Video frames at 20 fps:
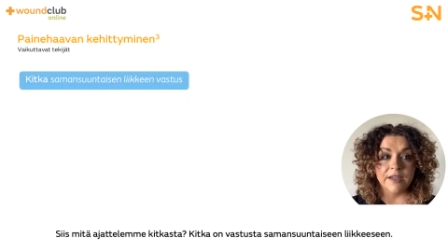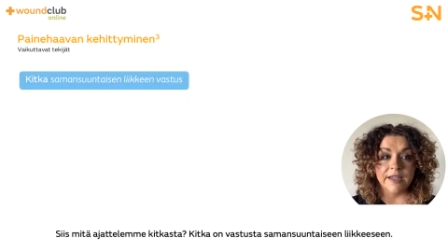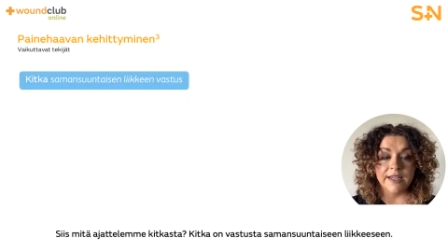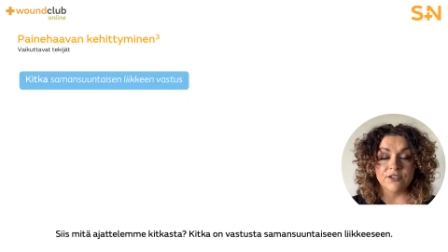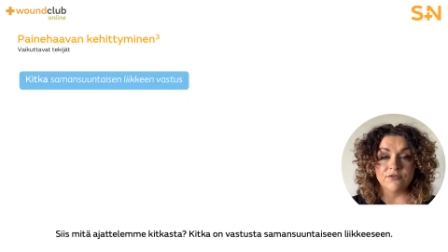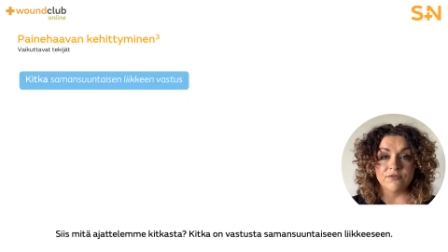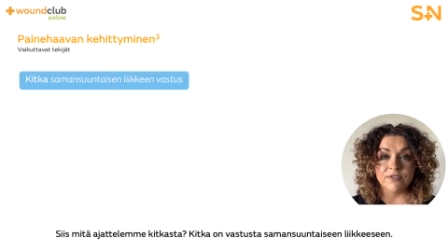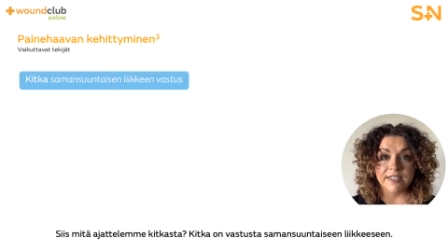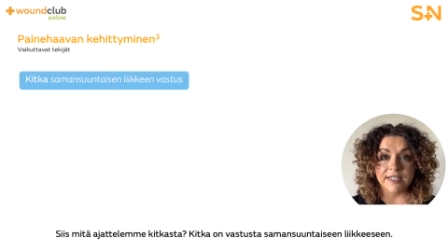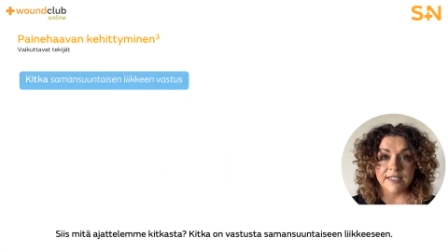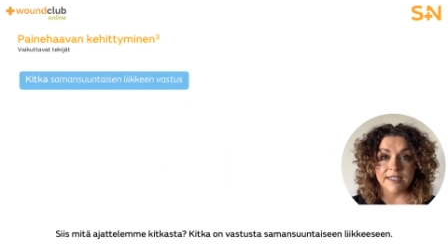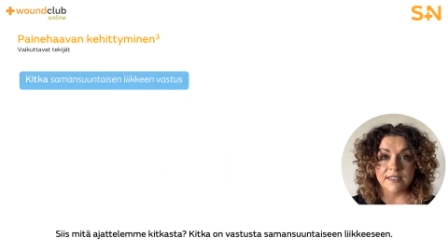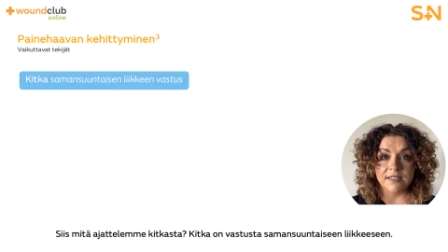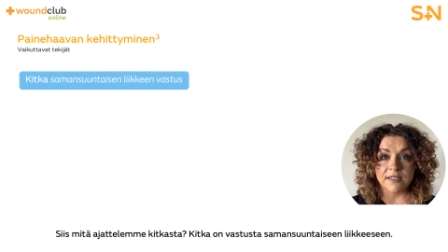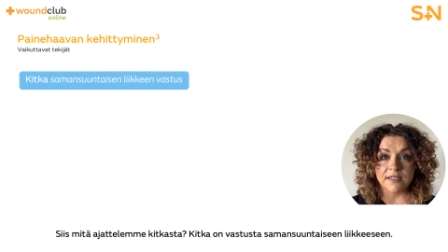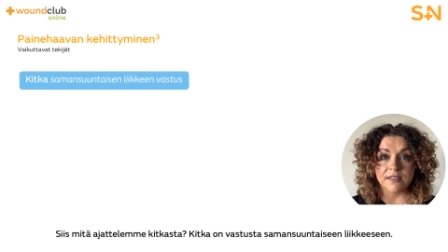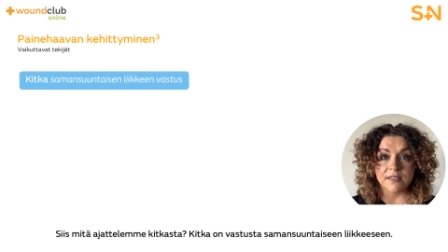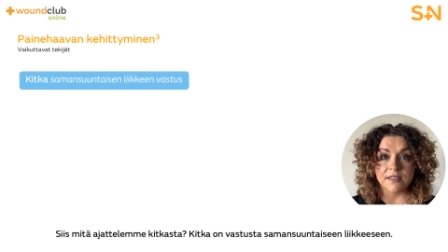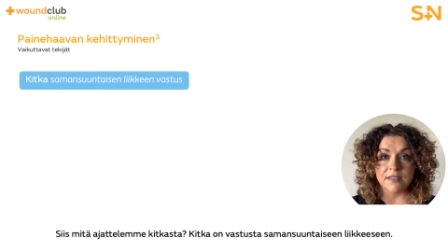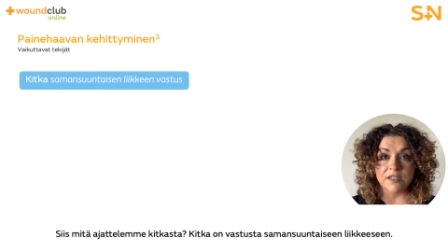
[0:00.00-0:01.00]
is
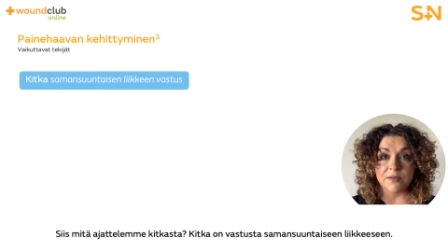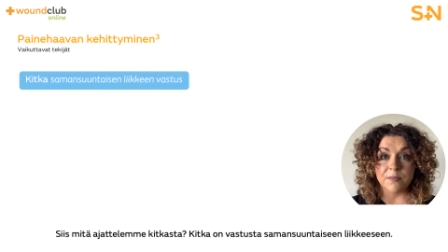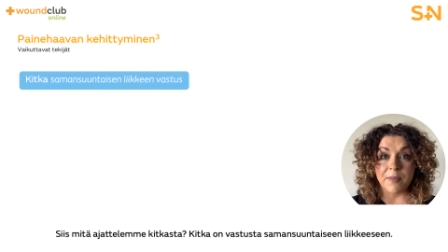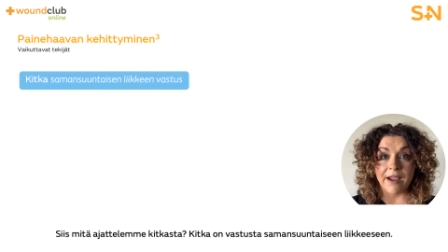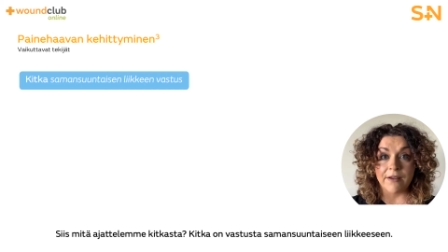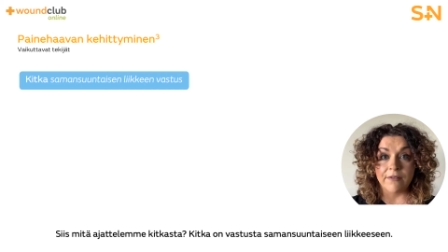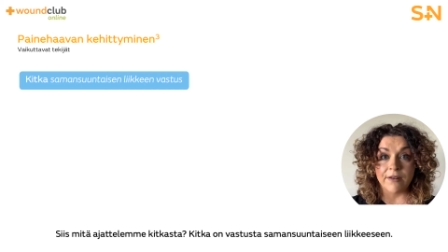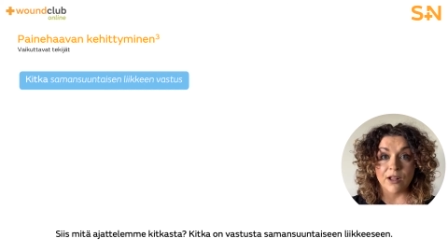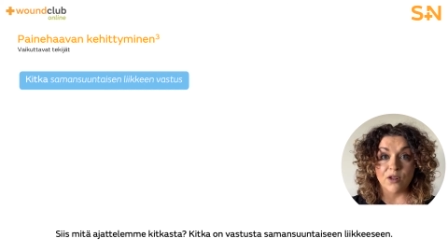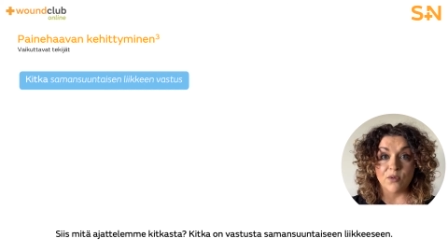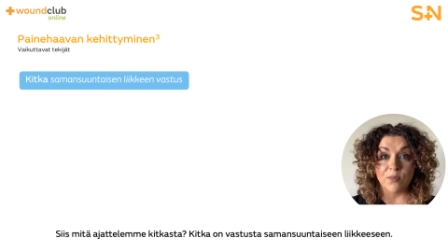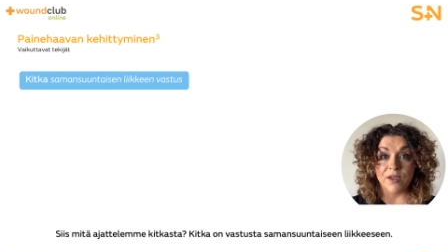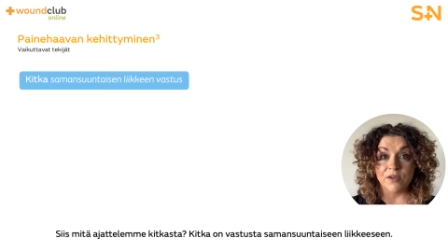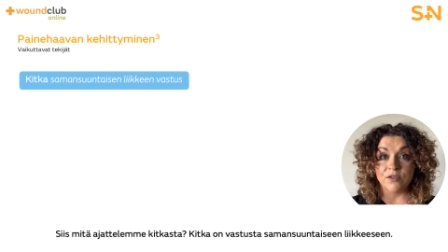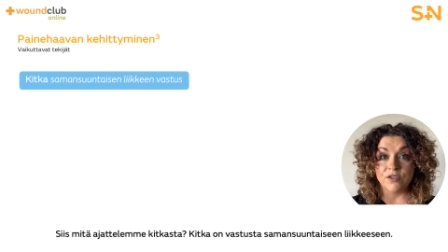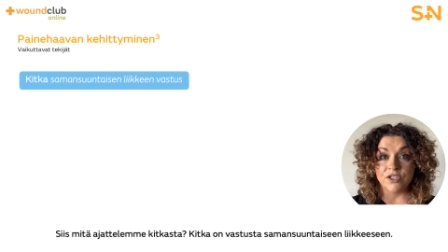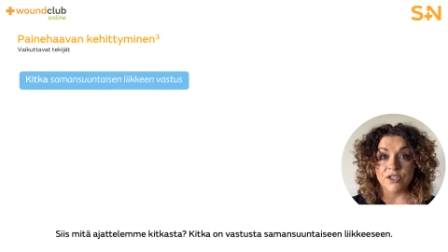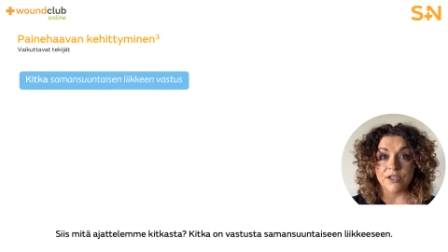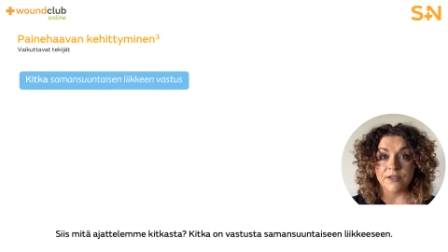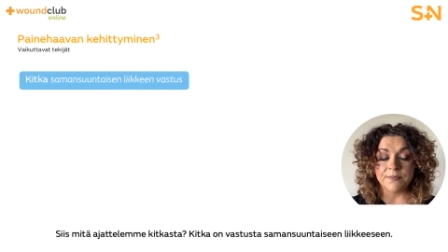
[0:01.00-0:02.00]
resistance to parallel
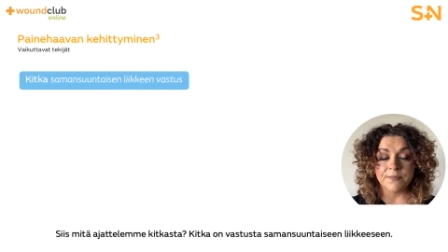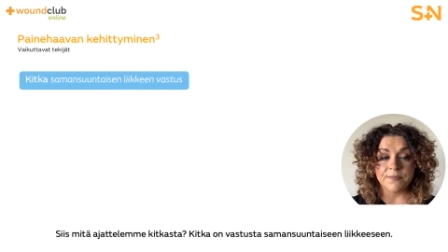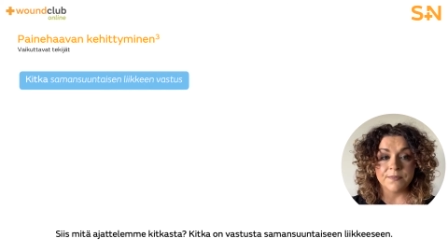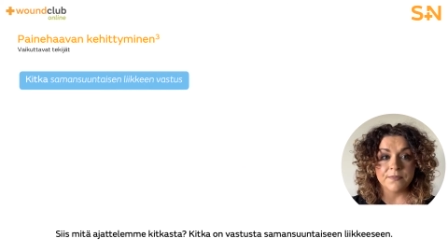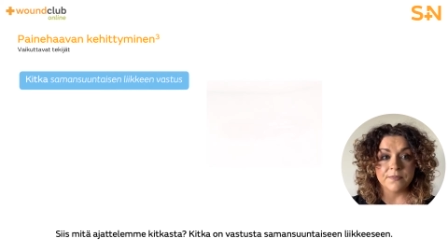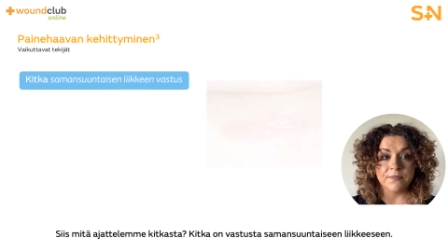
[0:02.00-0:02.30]
motion.